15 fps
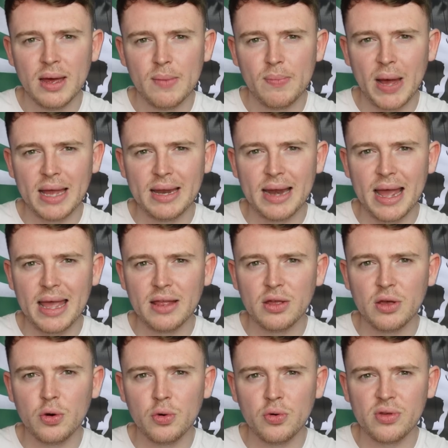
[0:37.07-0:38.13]
by 9
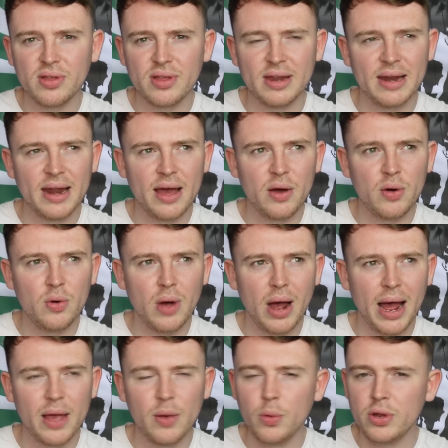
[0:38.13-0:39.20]
goals to 0.
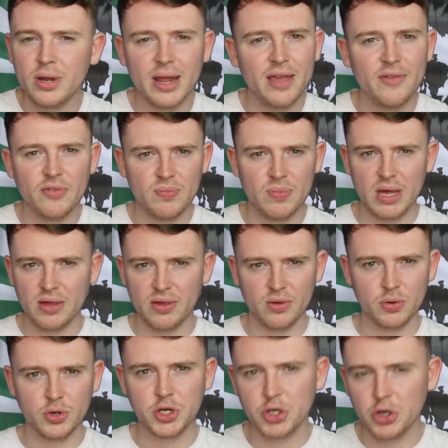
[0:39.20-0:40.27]
I wouldn't even be
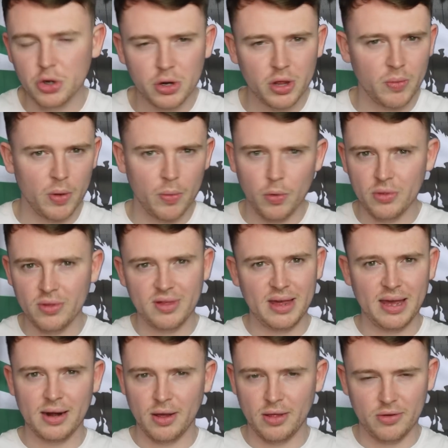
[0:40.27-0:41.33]
so sure that we won't
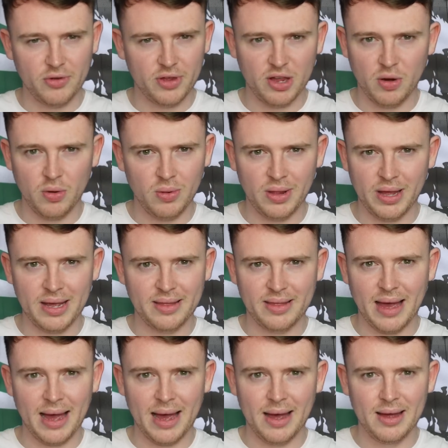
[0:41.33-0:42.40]
see another result like
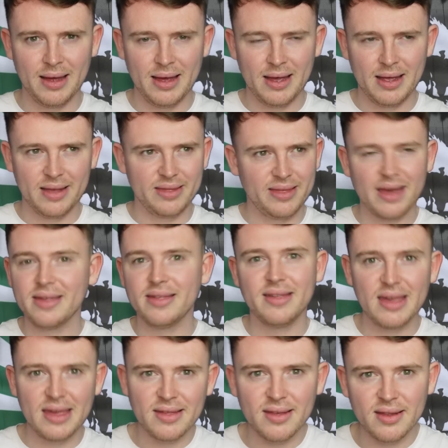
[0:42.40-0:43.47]
that this
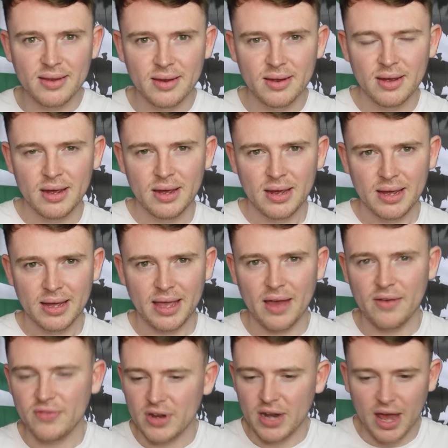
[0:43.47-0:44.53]
season,
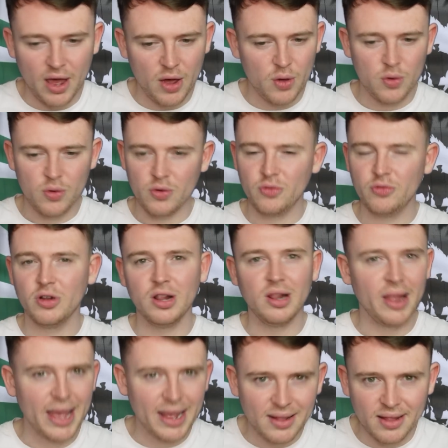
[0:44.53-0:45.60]
given how
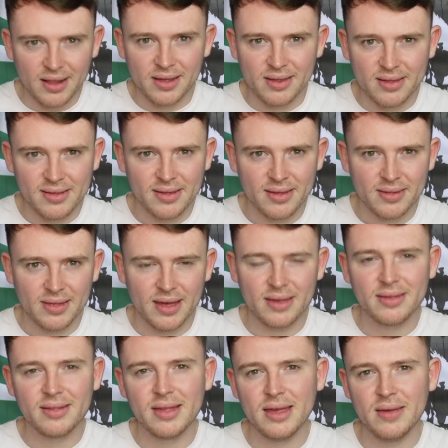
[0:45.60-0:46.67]
relentless
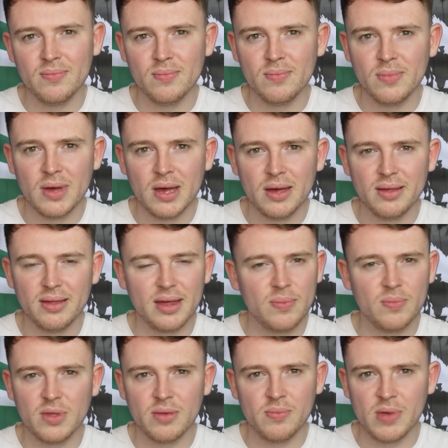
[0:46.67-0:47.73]
this team
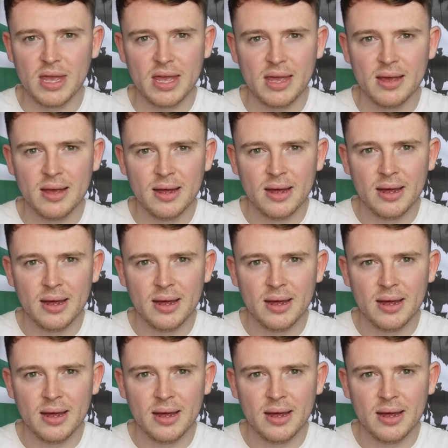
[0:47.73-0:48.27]
seemed to be.